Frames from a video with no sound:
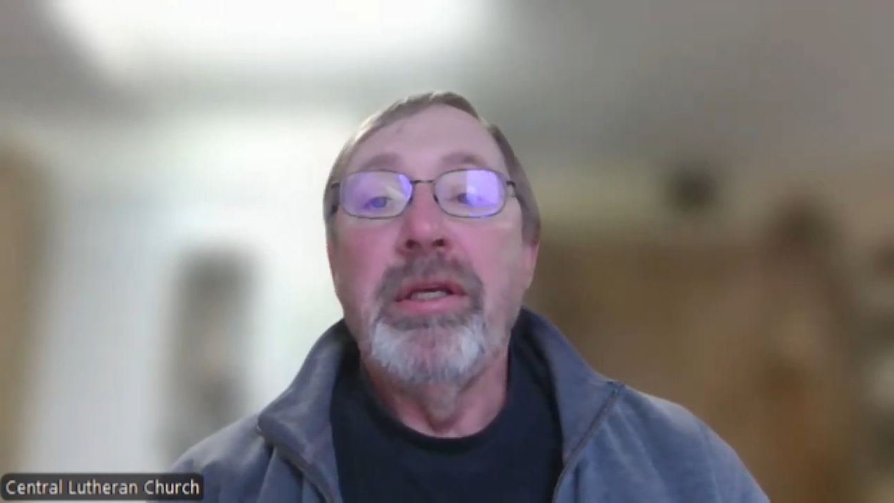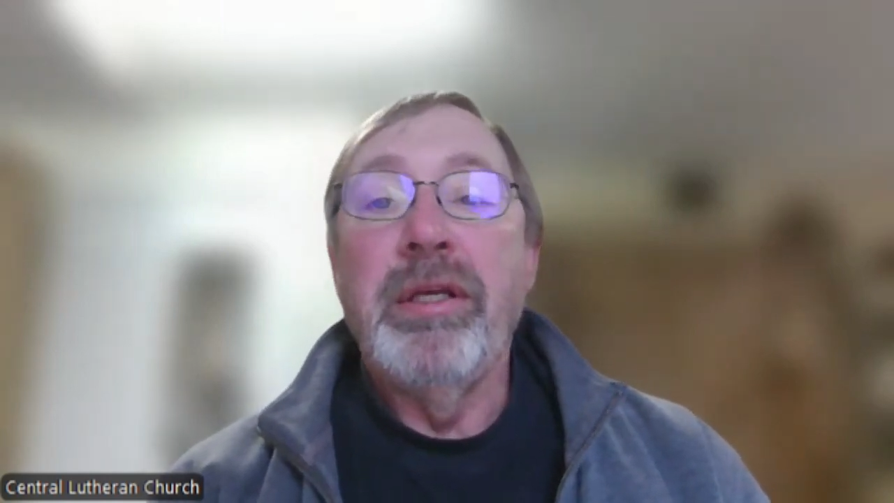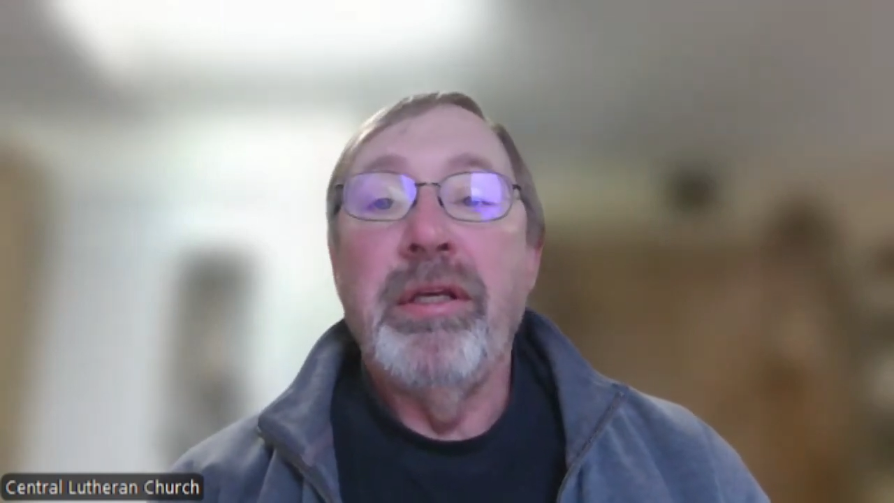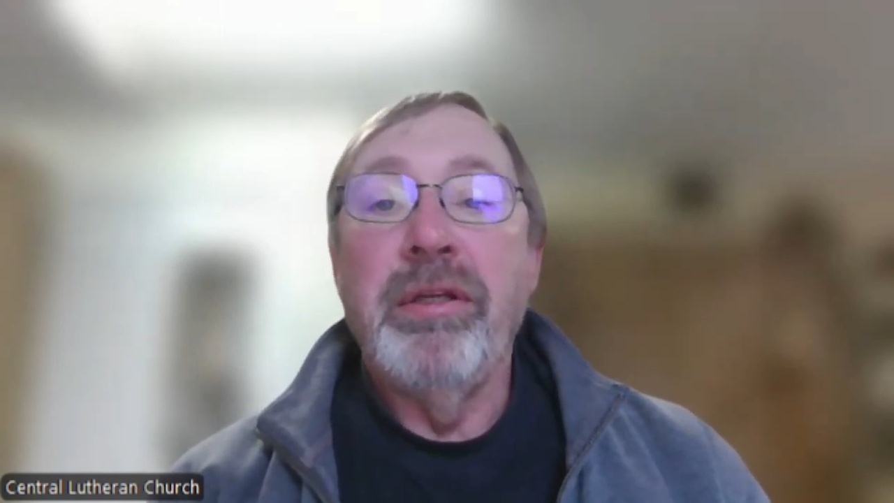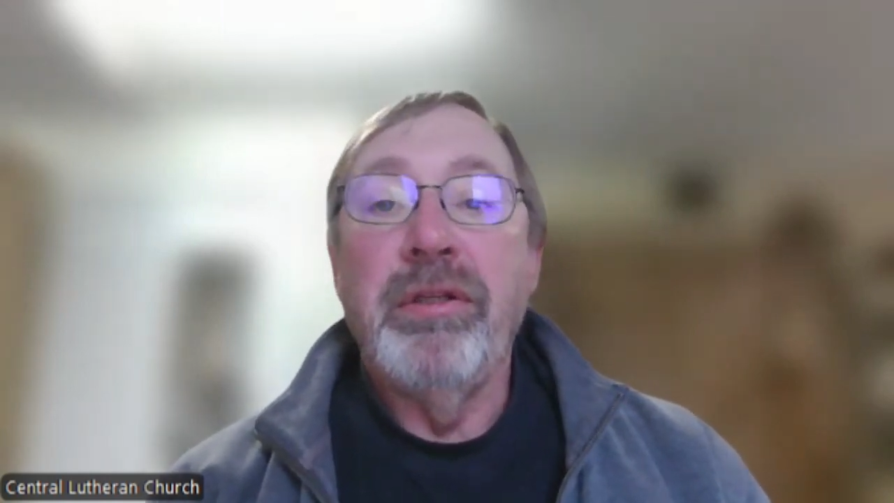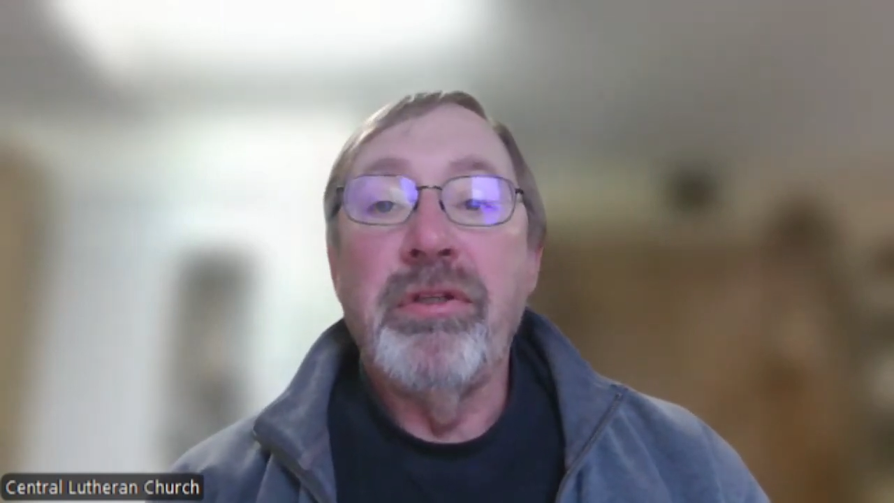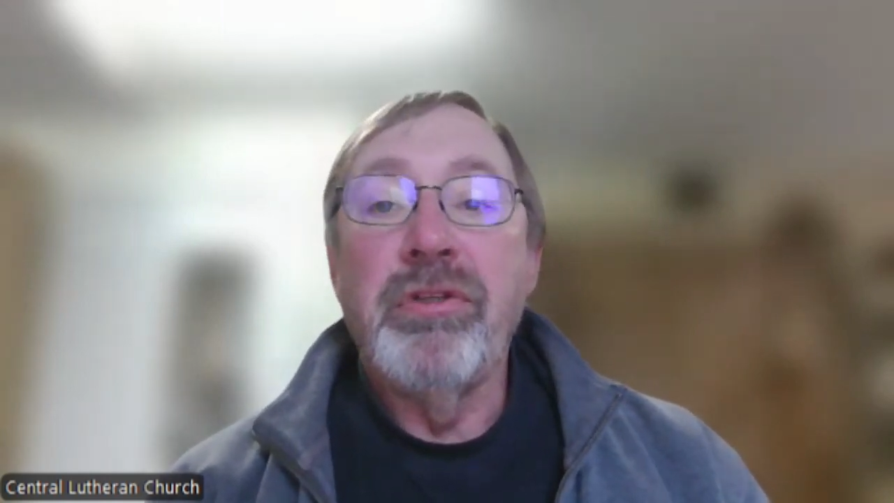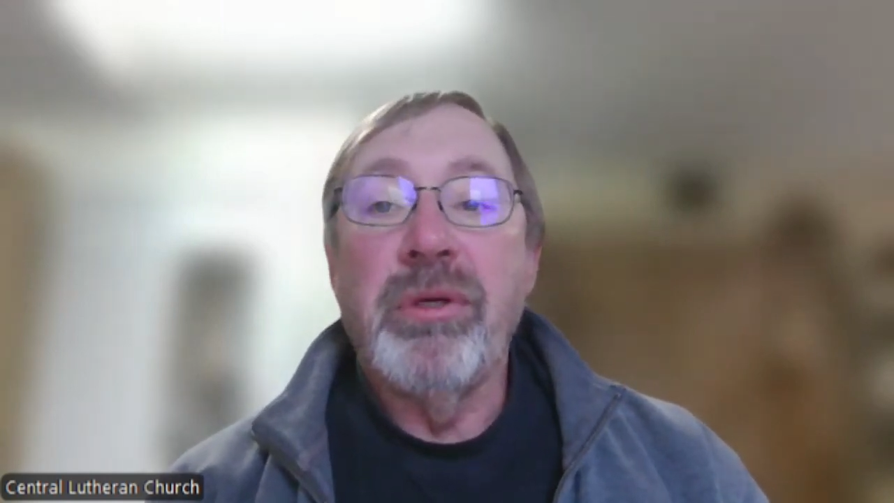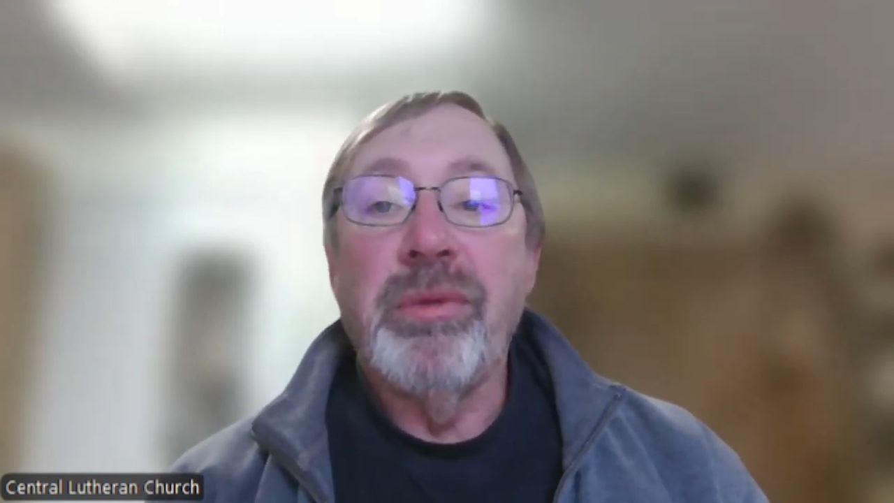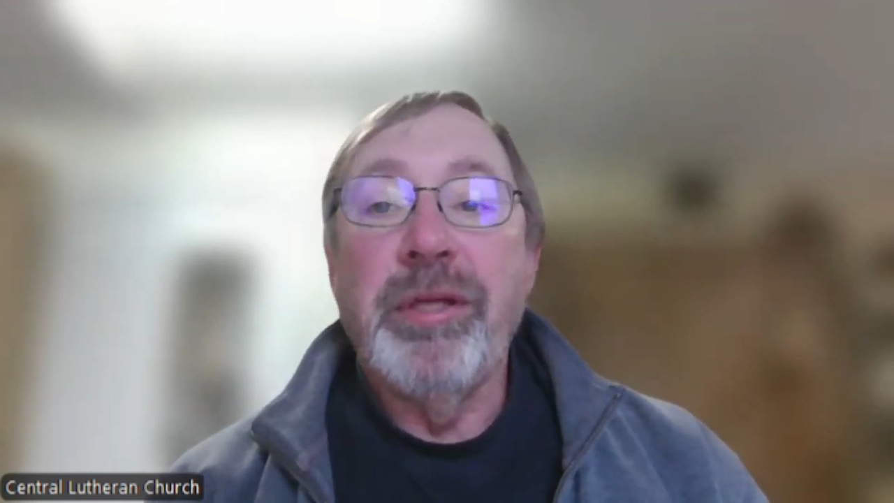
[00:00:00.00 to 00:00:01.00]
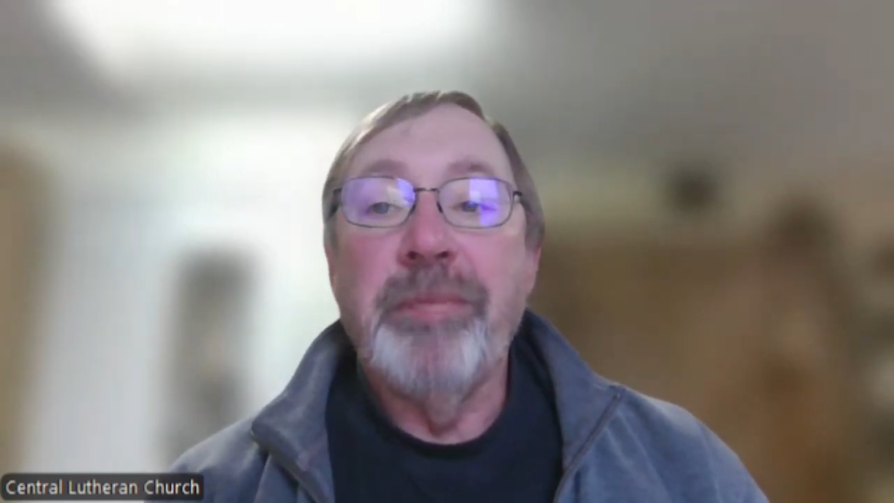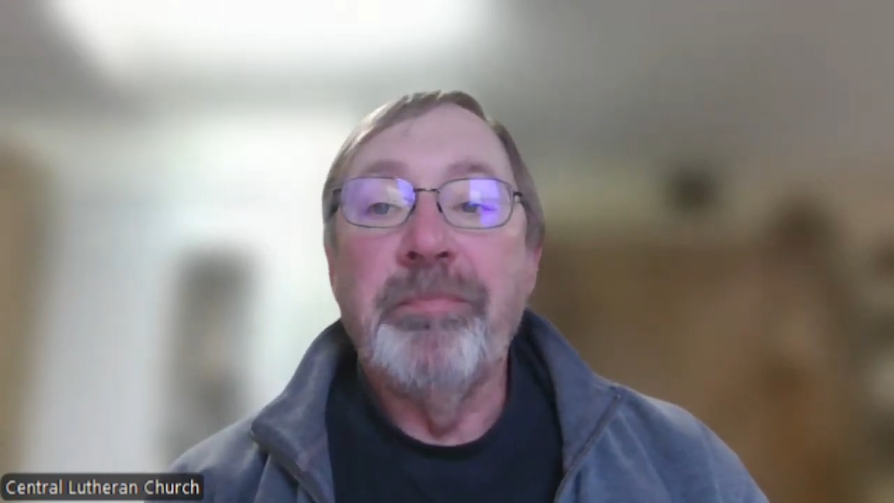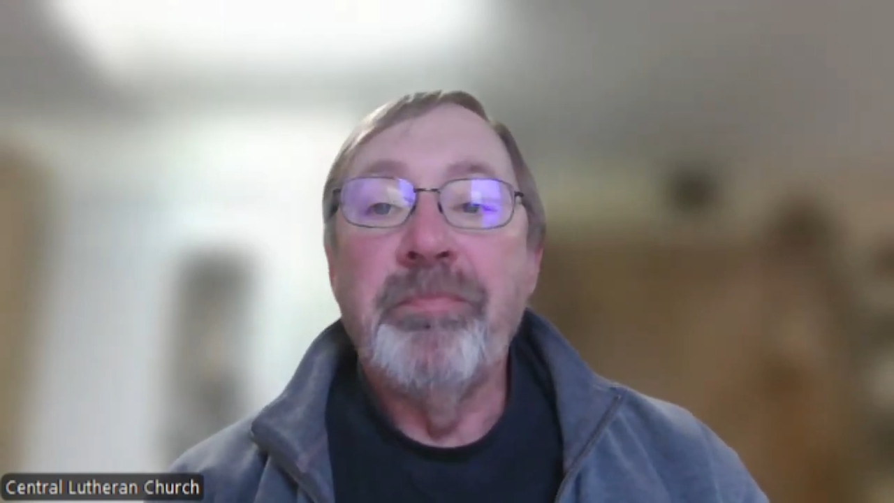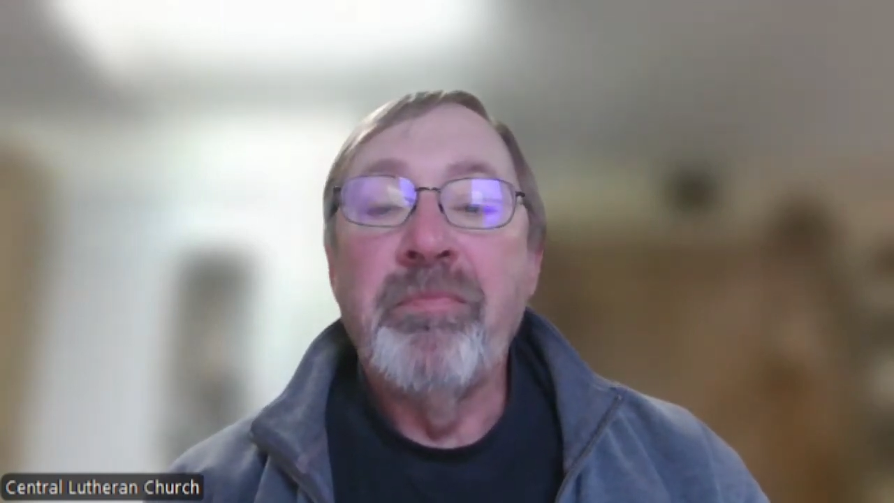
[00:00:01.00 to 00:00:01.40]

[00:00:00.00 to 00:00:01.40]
in Germany.